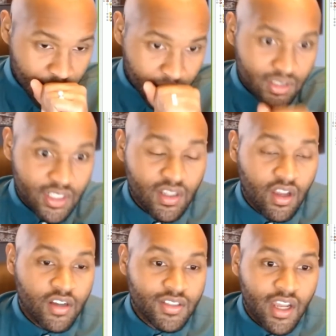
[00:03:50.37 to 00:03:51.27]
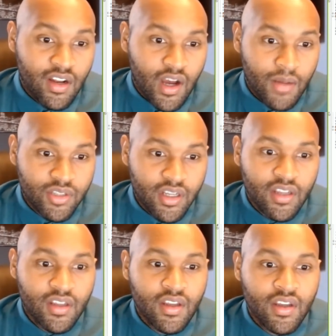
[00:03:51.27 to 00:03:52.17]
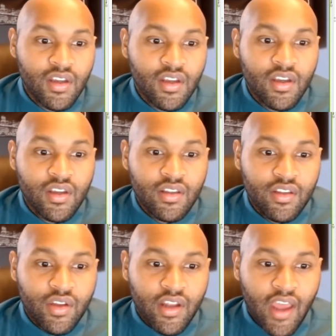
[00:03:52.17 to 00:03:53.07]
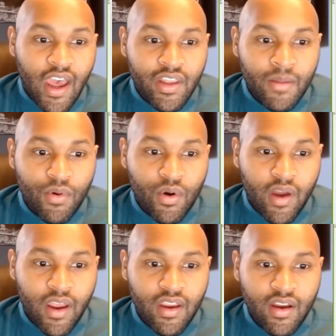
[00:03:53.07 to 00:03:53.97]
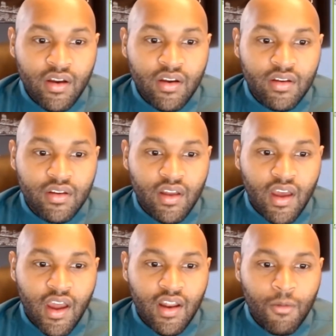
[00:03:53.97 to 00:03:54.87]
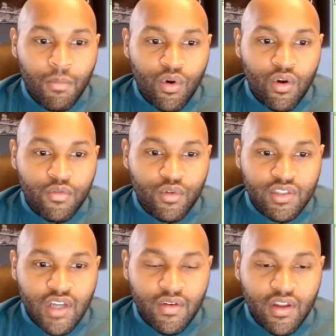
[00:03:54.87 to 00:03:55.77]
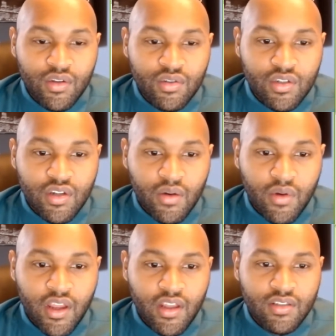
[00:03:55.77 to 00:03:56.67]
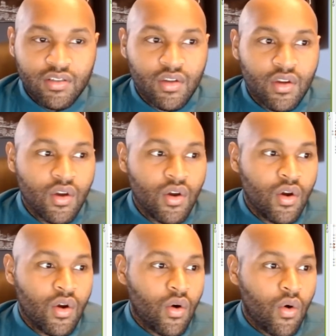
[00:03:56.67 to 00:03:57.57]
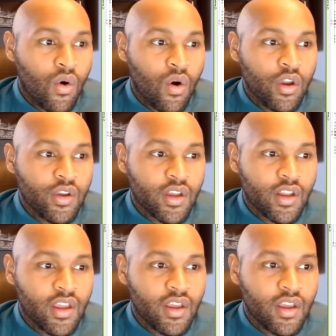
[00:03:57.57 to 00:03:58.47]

Just like our scanner object, you can add the import right here, add import for java.util.arrays, or you can hit